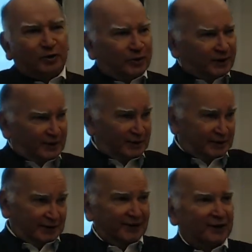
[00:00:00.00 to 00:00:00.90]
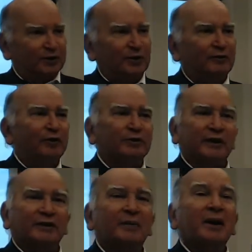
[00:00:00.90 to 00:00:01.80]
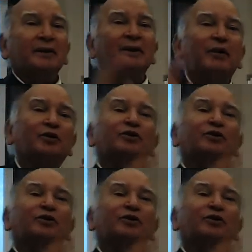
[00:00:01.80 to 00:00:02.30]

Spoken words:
doing e-learning and you have looked at them. They want to